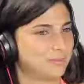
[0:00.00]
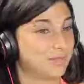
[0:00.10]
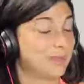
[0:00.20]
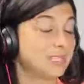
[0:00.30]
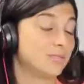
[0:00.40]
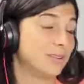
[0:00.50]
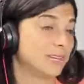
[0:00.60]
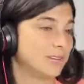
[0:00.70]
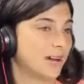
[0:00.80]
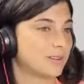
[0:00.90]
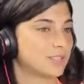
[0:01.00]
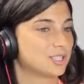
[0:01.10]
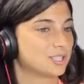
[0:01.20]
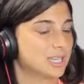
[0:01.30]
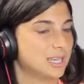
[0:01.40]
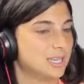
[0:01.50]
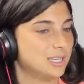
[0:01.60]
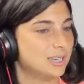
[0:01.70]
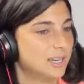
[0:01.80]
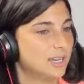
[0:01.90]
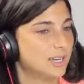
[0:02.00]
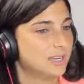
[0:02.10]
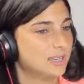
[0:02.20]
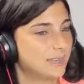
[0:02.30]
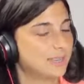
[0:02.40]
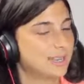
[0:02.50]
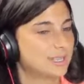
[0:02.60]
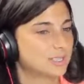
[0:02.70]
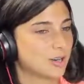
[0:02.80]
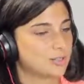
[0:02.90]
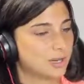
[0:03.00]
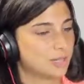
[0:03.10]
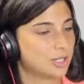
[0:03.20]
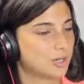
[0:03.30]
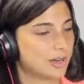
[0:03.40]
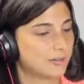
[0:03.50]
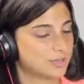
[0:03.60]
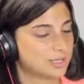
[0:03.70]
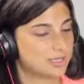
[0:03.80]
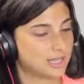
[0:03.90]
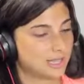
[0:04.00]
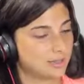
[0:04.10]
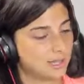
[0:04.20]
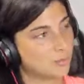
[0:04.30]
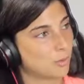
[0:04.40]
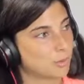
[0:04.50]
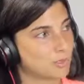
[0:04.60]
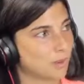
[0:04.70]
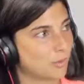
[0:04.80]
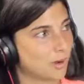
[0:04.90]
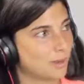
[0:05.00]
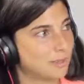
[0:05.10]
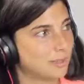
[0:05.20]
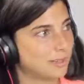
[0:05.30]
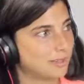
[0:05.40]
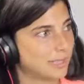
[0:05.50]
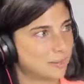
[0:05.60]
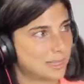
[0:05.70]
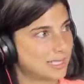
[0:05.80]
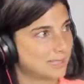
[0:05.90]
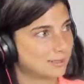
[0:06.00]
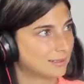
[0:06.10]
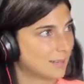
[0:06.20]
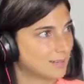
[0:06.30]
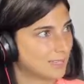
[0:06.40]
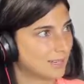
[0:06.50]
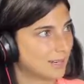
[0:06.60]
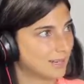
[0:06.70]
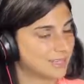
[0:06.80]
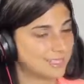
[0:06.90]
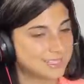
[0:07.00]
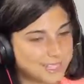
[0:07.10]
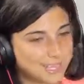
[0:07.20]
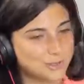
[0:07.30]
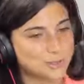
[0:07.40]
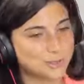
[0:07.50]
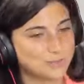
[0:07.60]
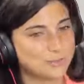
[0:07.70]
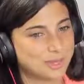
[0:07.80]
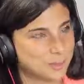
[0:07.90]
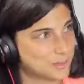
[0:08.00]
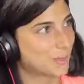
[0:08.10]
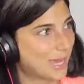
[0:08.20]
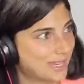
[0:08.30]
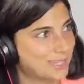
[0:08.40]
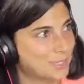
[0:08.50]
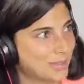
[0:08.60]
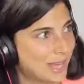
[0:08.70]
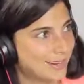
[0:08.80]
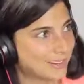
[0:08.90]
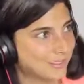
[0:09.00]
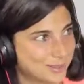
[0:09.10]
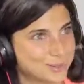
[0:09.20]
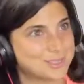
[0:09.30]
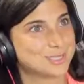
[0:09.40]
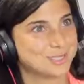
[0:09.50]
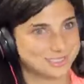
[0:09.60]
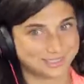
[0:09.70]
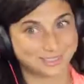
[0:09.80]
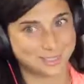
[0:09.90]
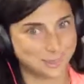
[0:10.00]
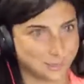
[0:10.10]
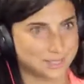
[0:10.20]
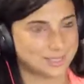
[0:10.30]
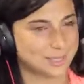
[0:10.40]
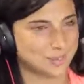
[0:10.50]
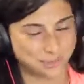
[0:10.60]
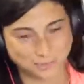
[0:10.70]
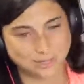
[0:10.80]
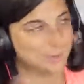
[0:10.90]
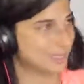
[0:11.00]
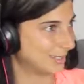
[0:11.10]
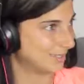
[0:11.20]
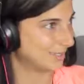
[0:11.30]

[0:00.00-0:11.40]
and he is vegan now. It's just I think he has a hard time when he travels to stay like more so raw, but like my dad loves it now. It's like the second you told him that it was okay to do that and that it was just like socially acceptable, he was in.